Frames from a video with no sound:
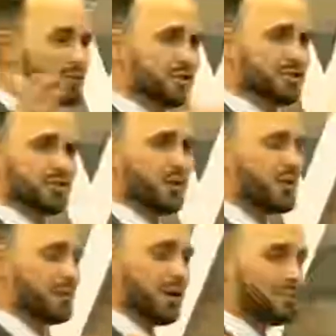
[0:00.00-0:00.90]
Christians don't
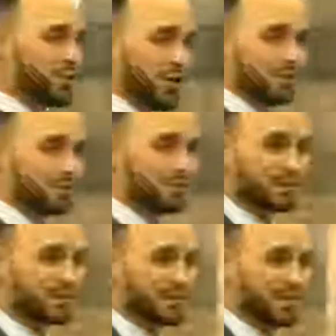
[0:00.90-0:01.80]
even come to church
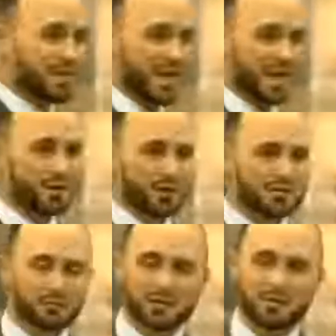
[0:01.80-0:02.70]
and don't
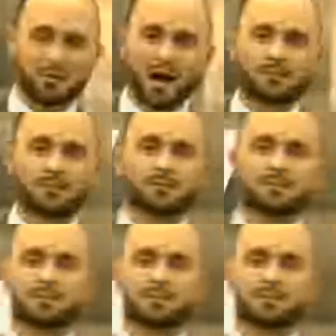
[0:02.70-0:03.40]
even read the Bible.